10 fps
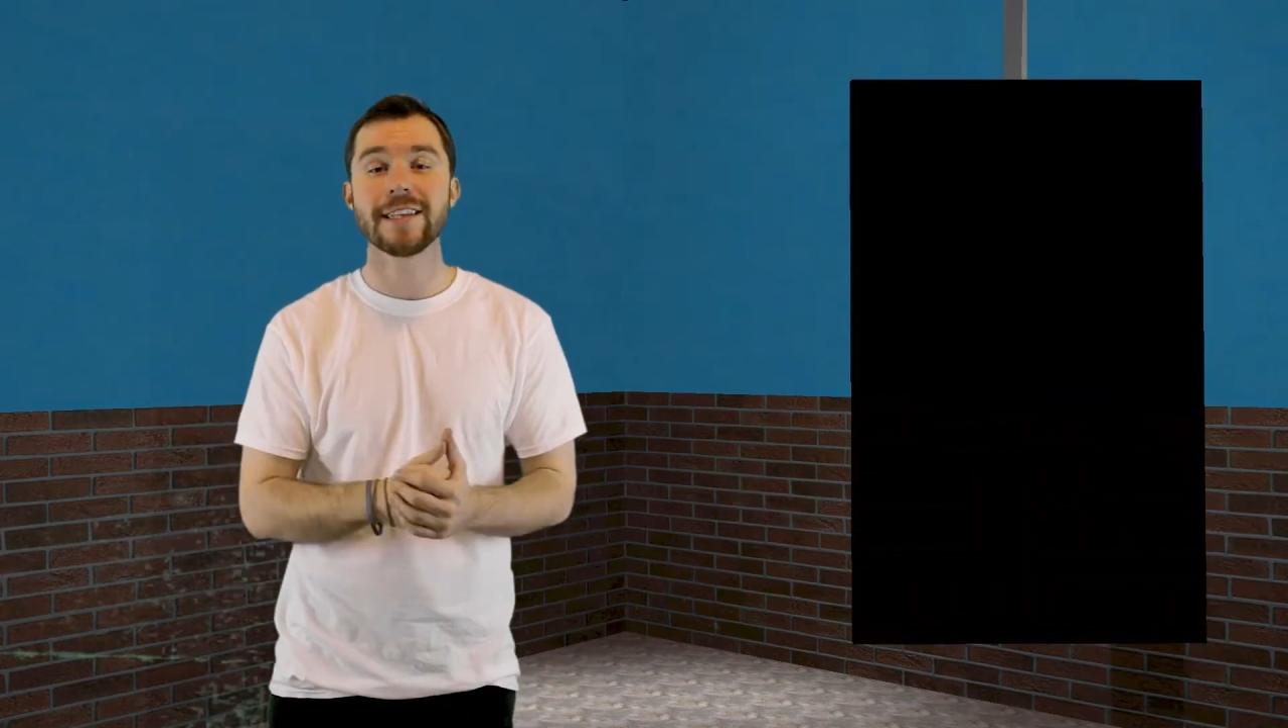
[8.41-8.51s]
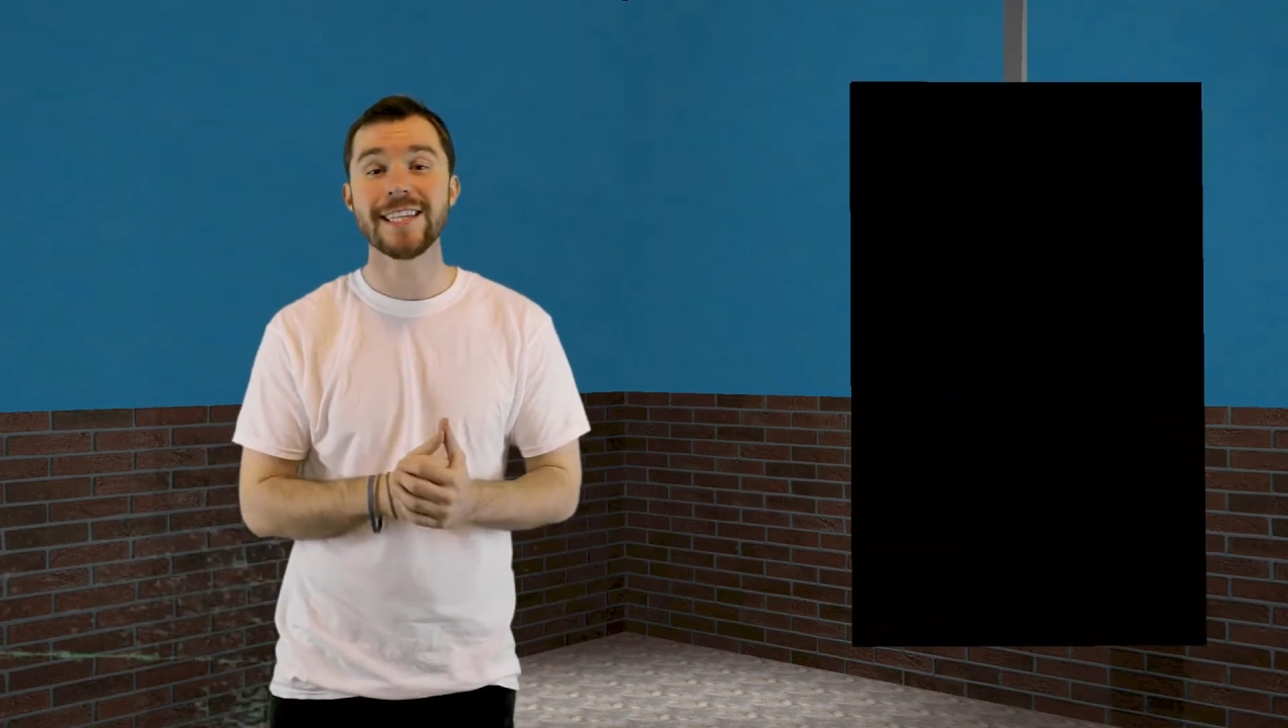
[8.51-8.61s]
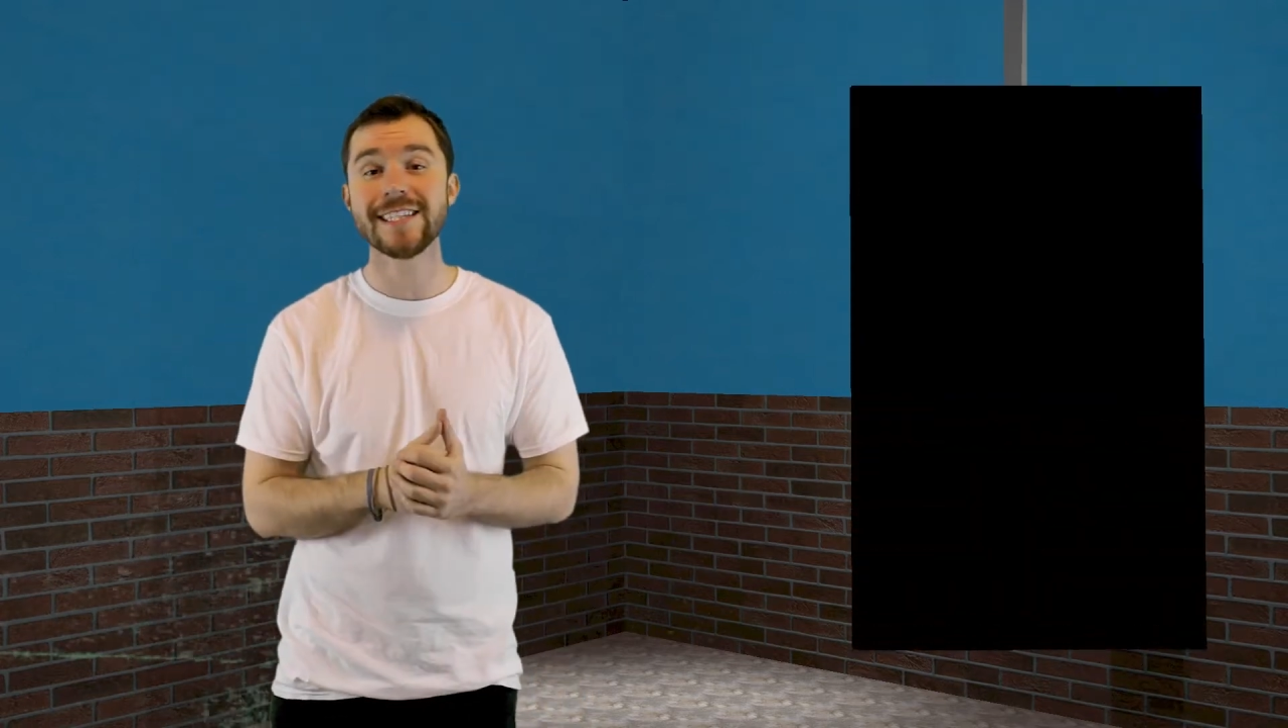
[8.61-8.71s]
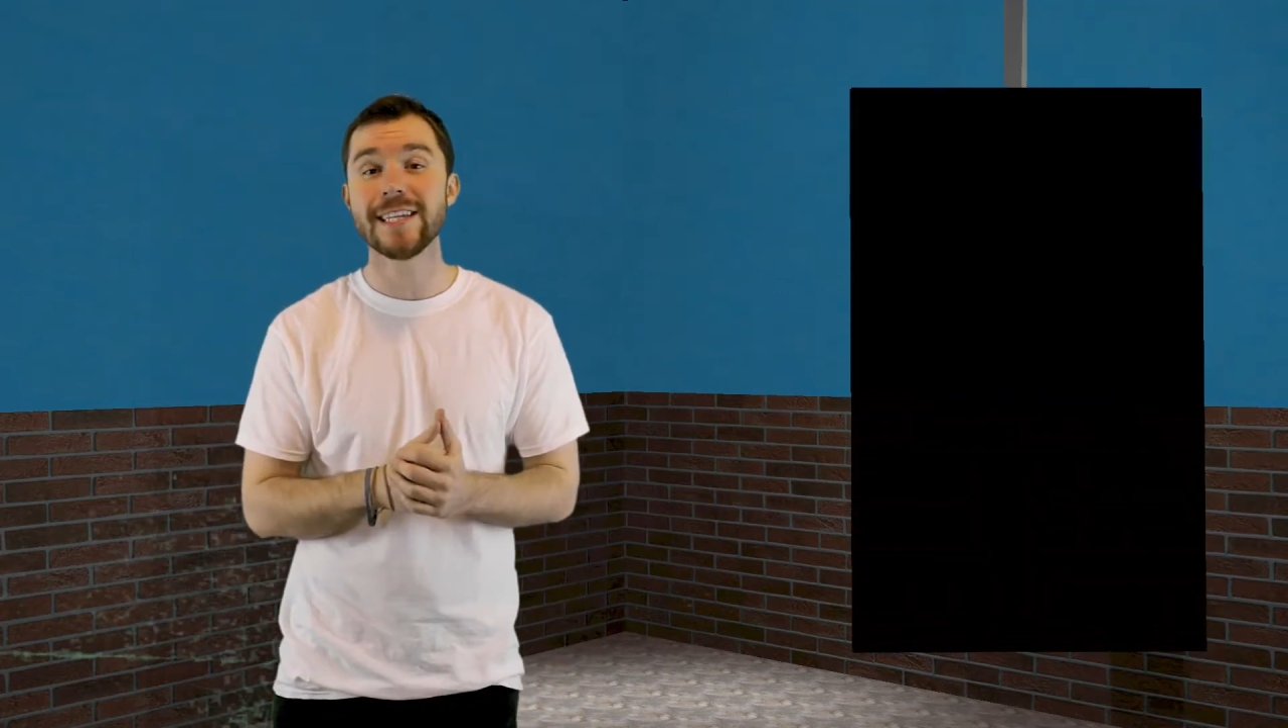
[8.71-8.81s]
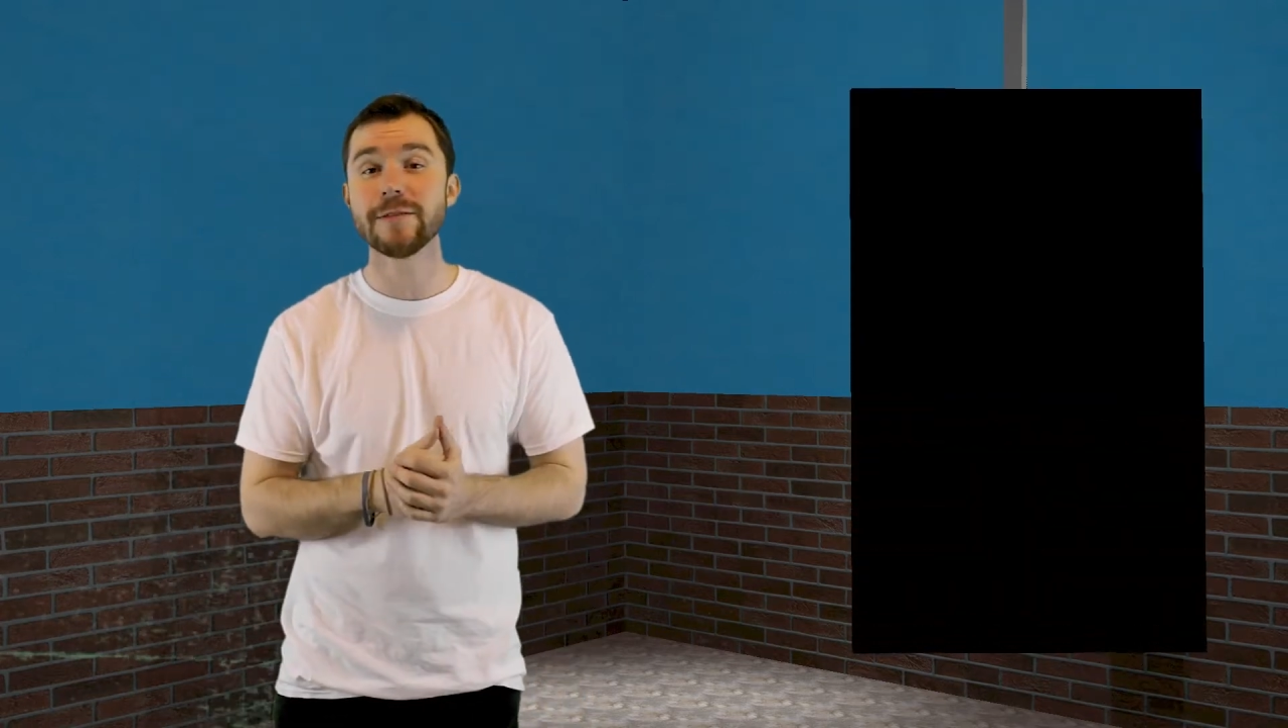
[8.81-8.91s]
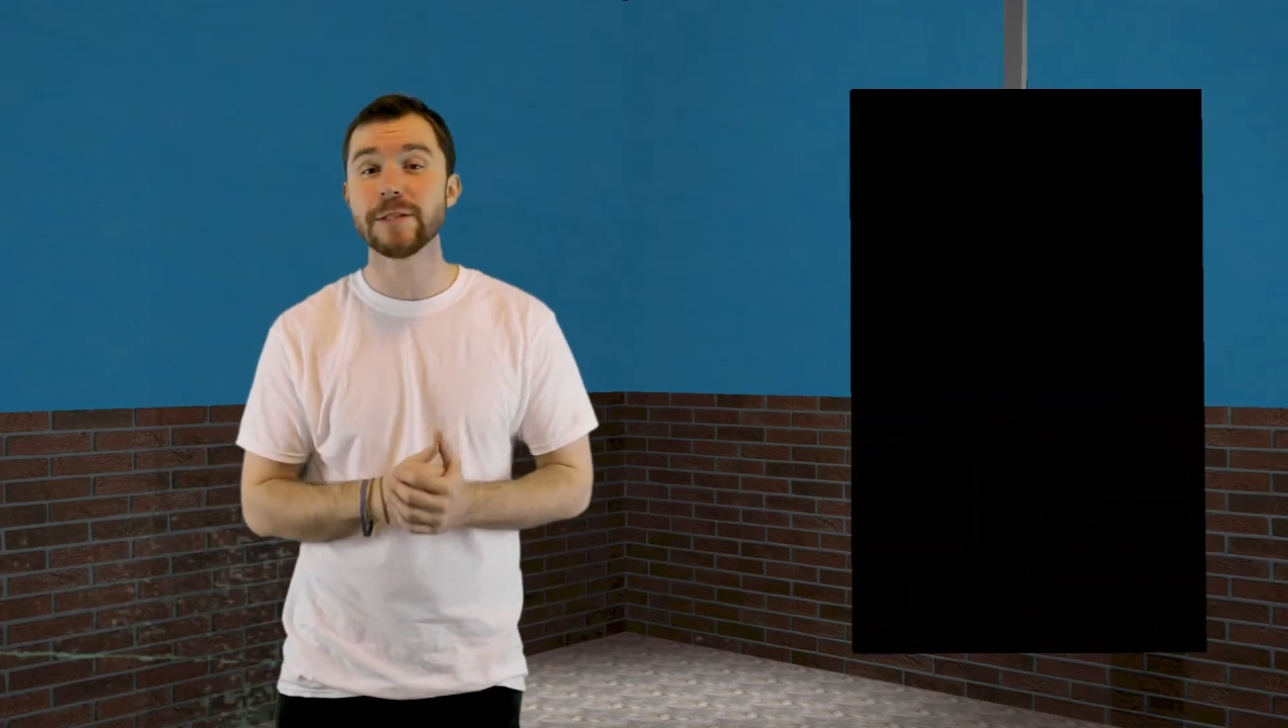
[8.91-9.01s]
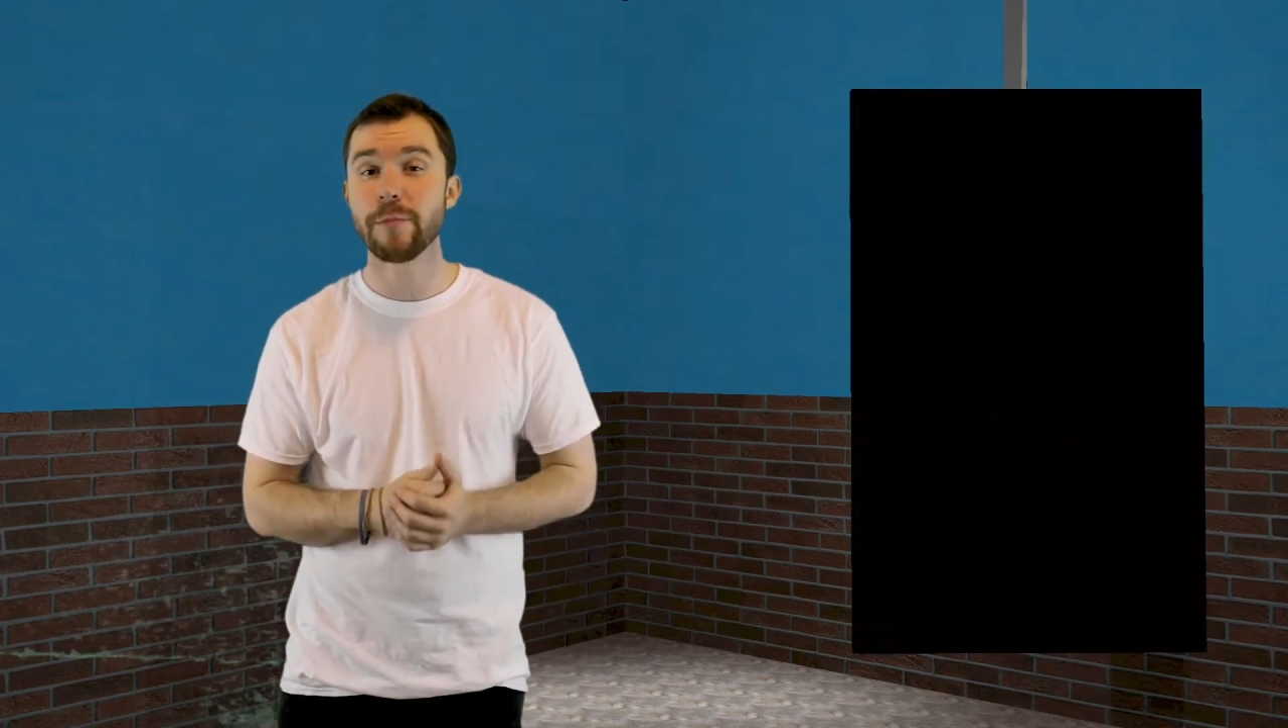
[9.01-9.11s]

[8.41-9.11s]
Disney's